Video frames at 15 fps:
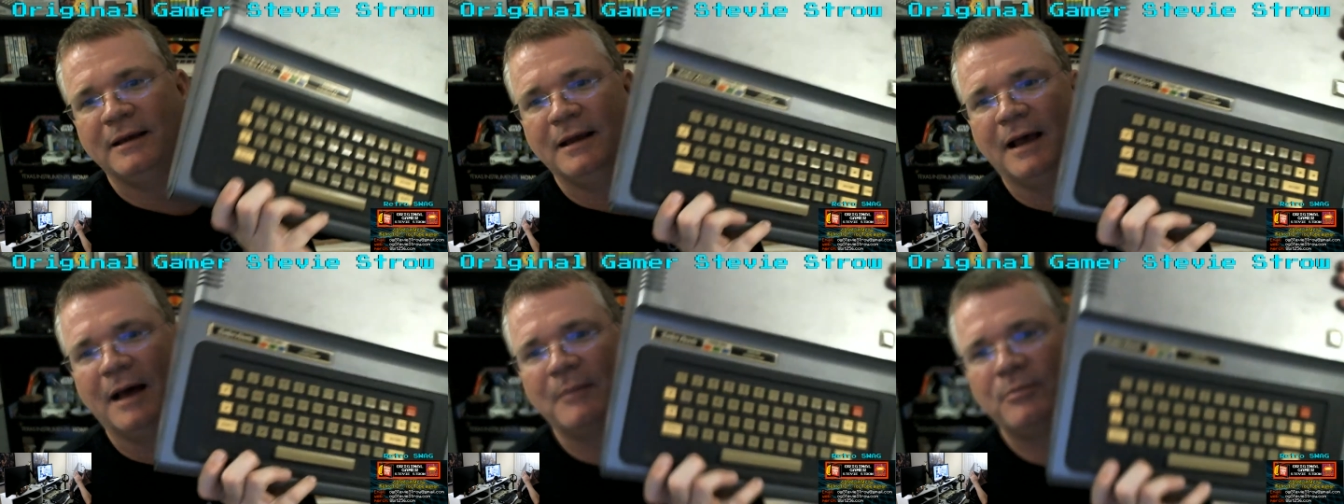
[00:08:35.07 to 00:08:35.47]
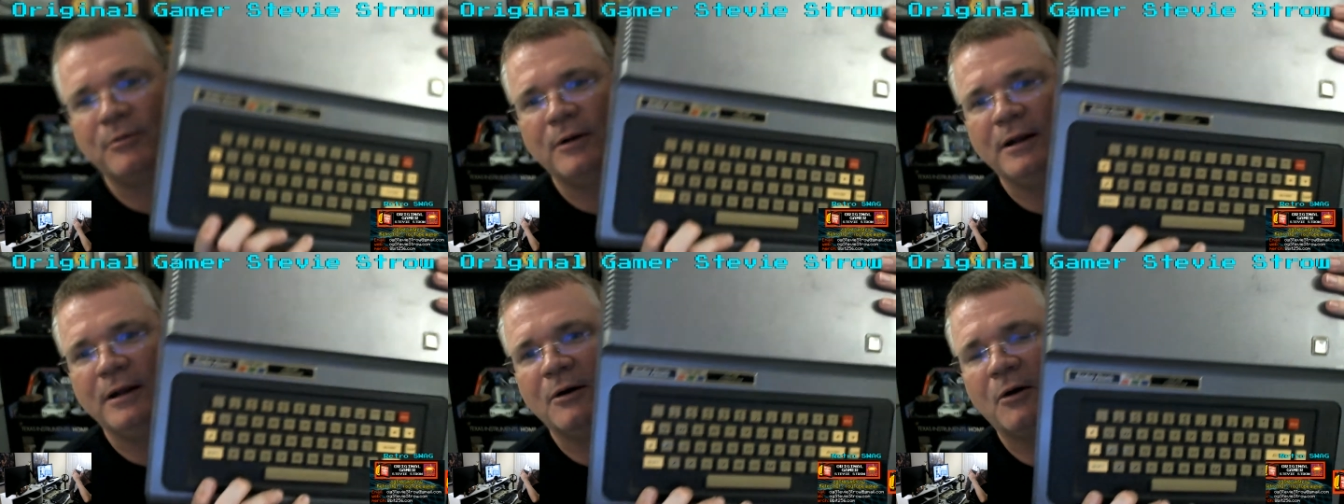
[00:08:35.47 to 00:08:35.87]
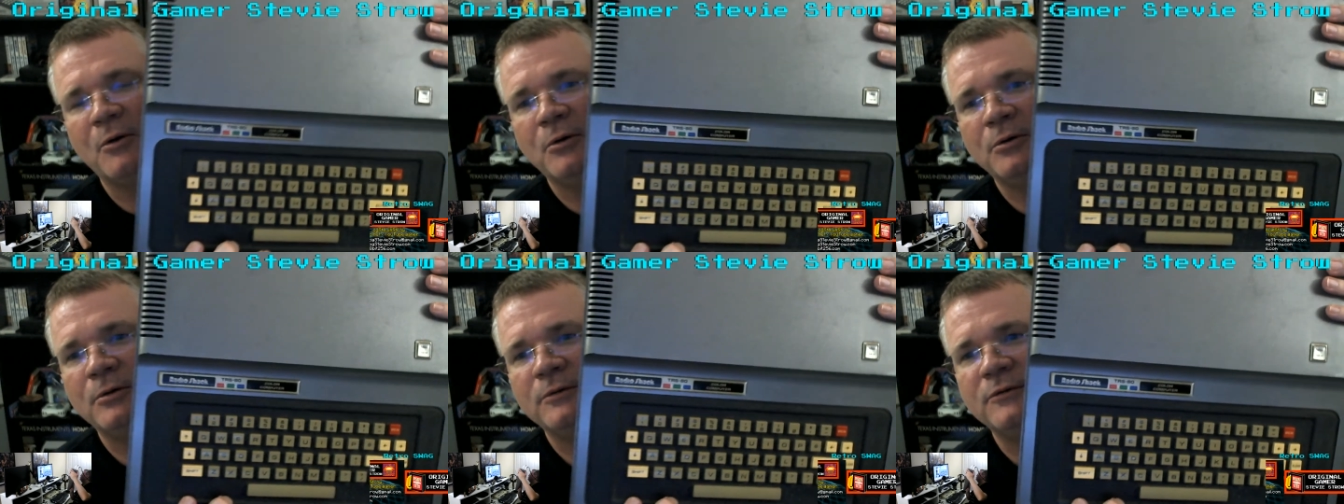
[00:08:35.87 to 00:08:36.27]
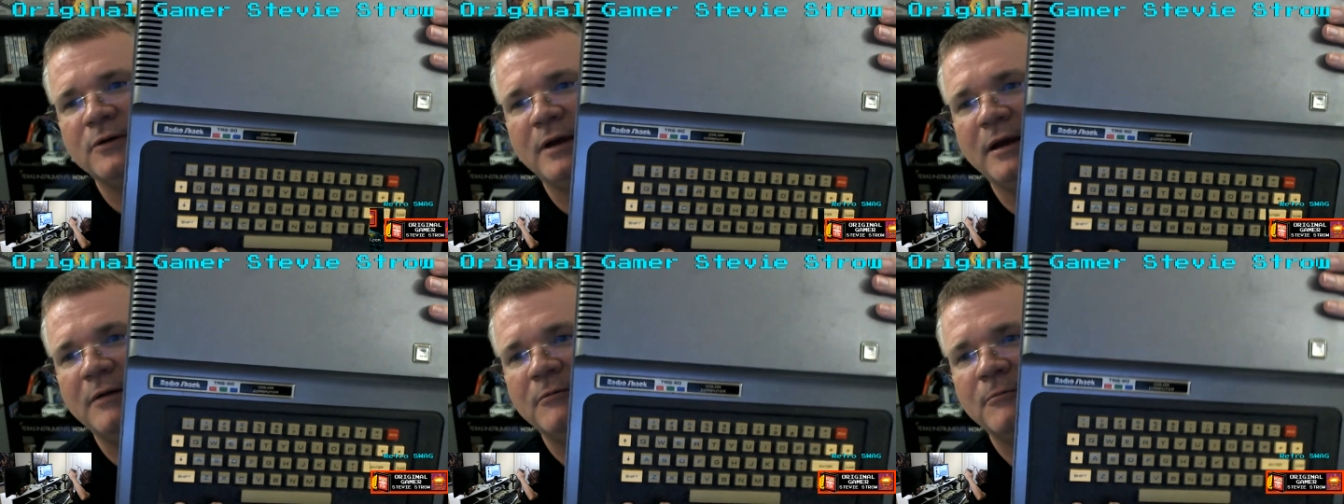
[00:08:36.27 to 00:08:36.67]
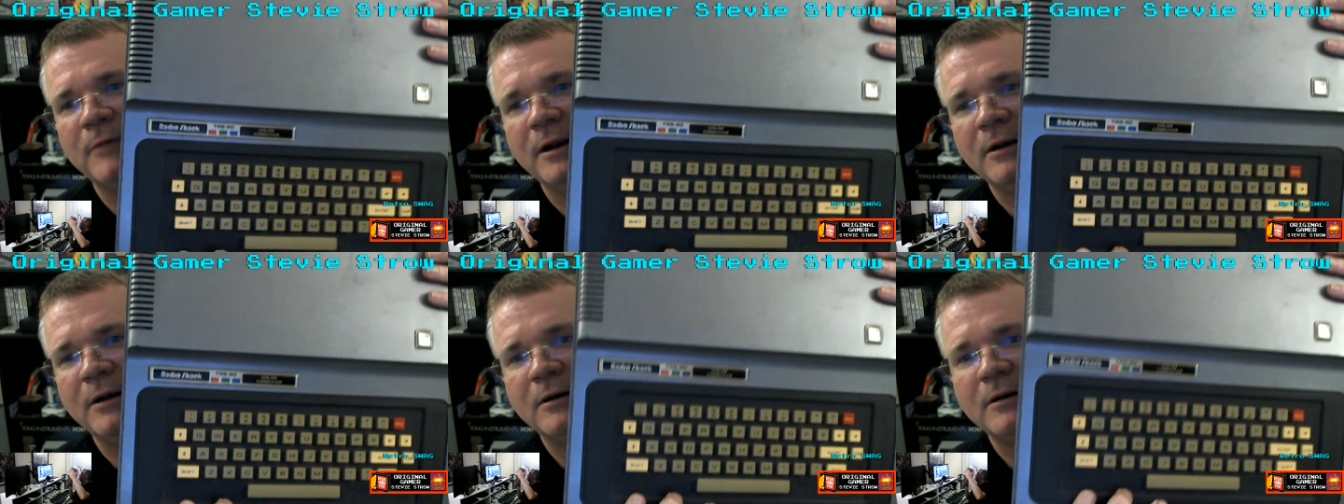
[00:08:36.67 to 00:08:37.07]
a pretty old and
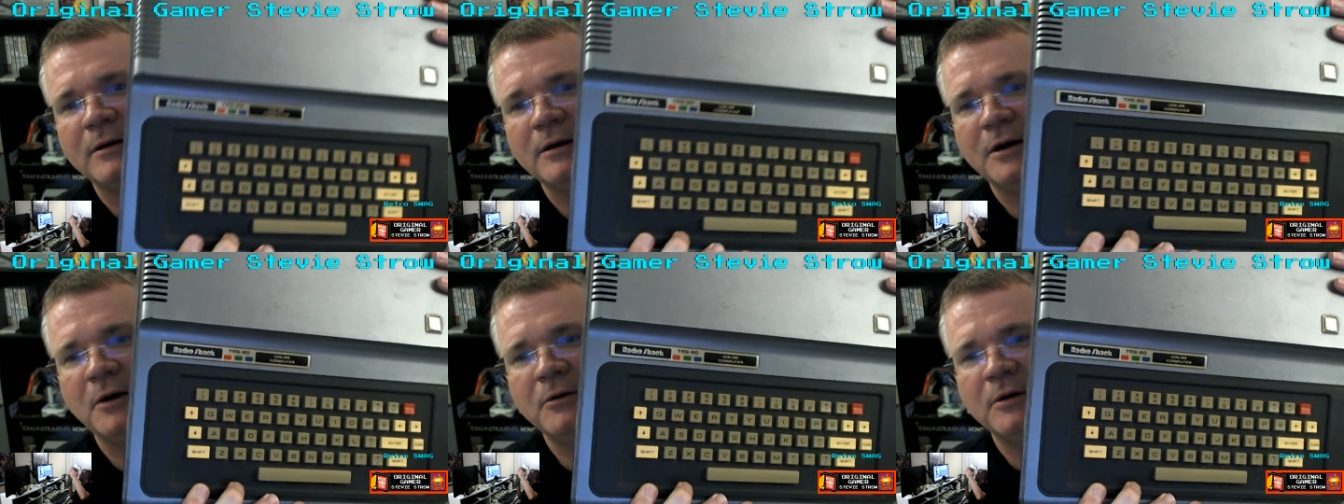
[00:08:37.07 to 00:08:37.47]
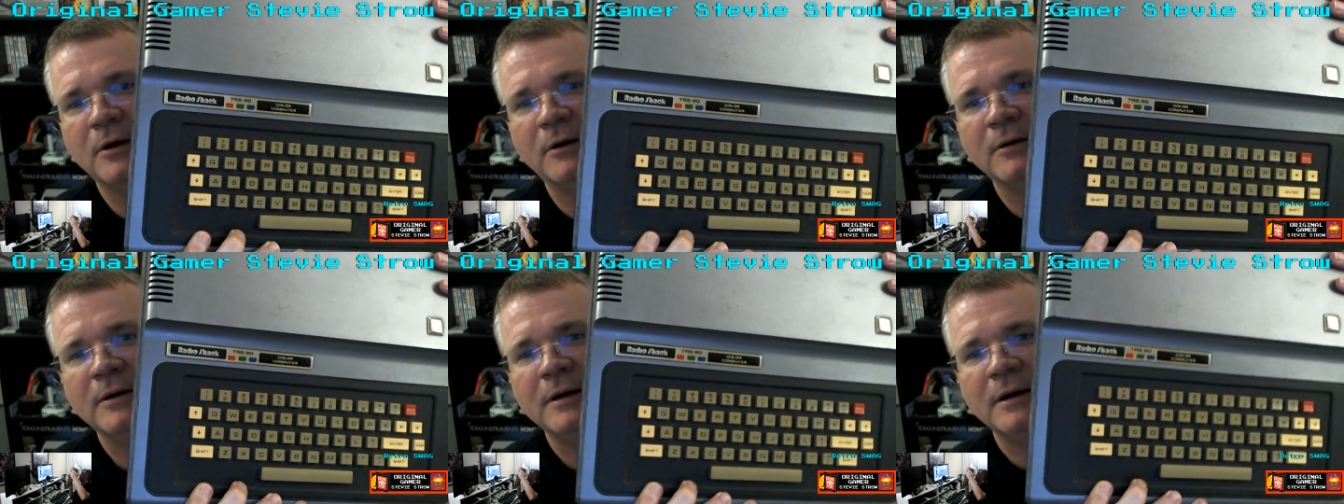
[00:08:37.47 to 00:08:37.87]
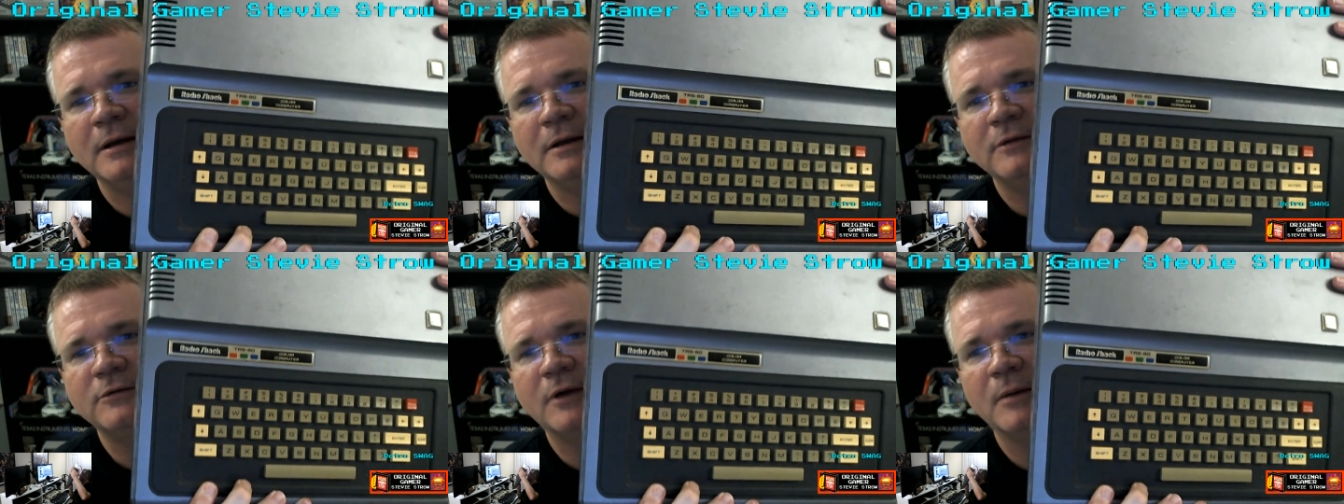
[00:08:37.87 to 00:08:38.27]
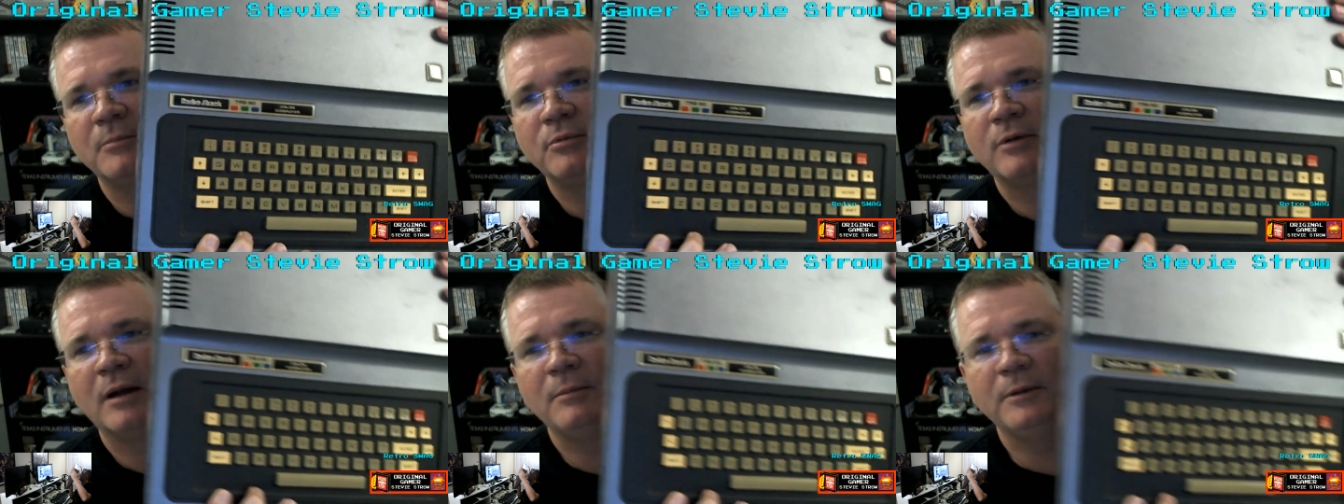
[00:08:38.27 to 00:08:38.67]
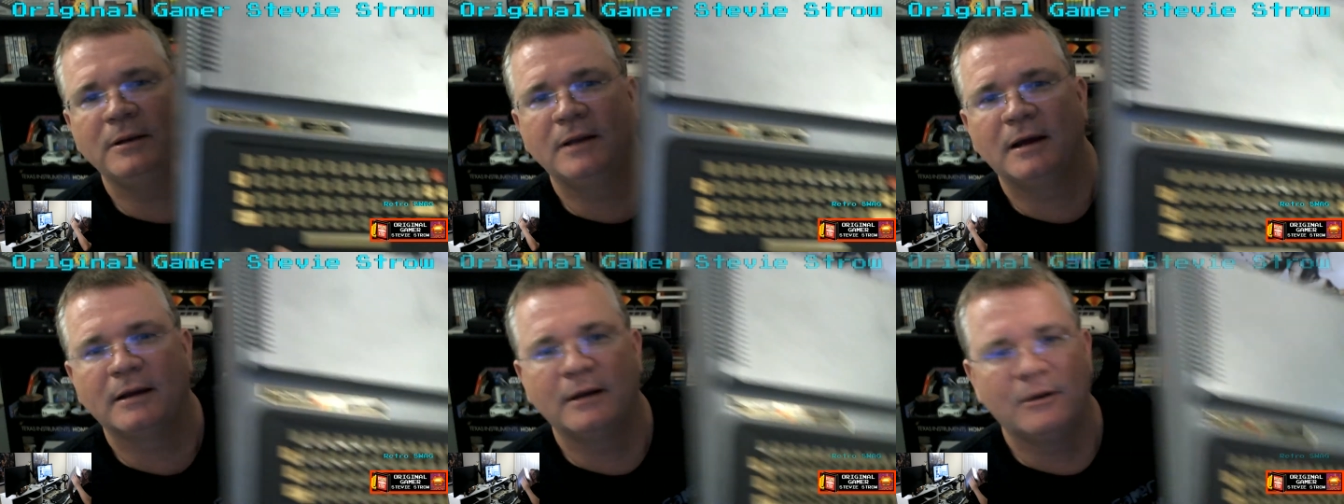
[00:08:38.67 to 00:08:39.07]
rare Coco, so I'm probably
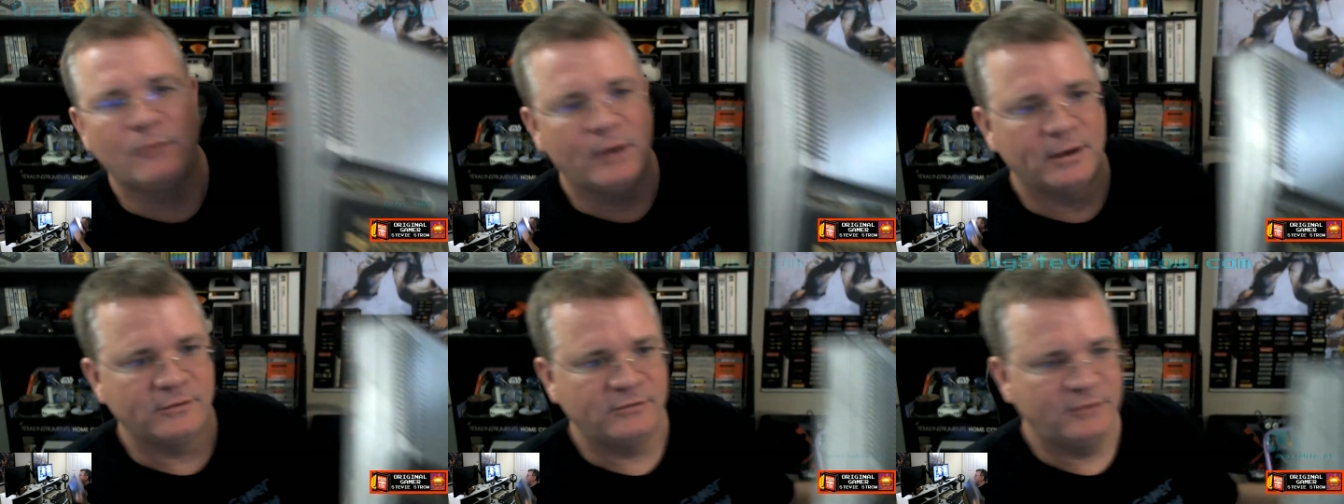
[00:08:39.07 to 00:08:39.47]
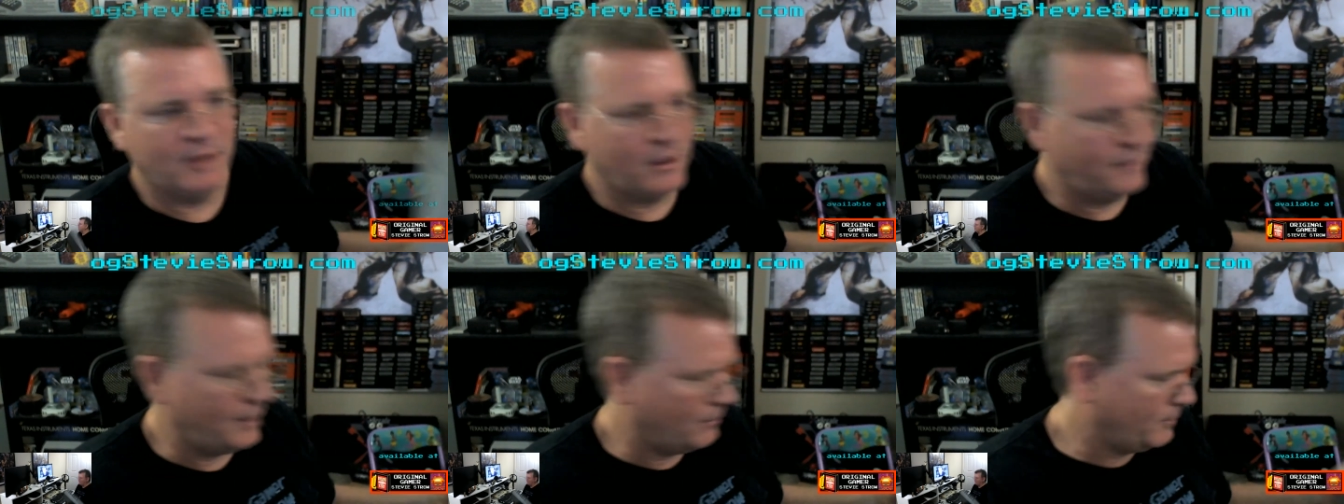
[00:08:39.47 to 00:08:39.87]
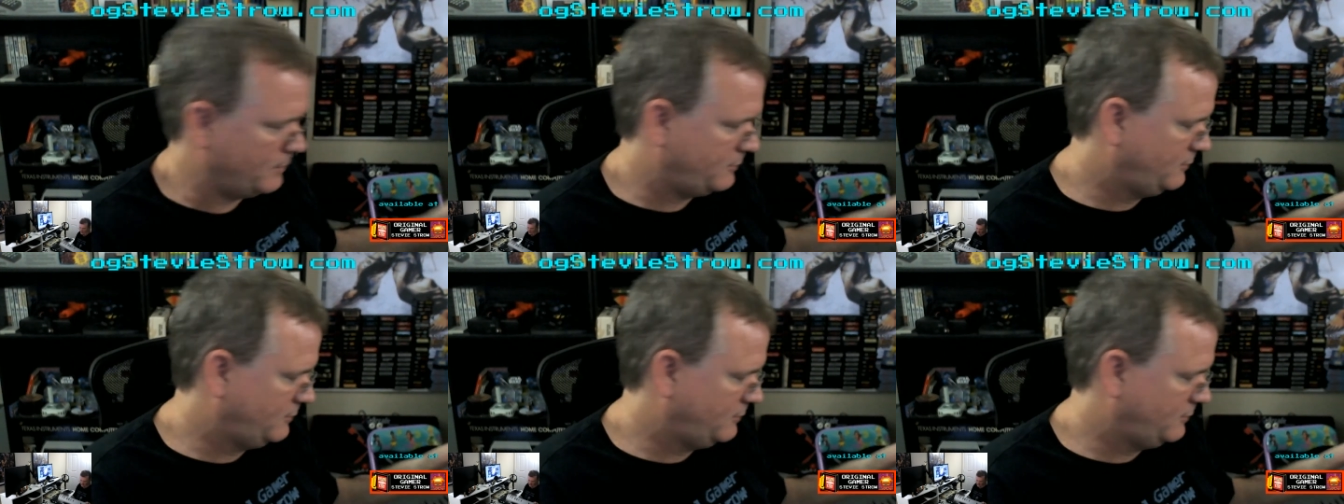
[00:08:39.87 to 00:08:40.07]
not going to want to sell that one.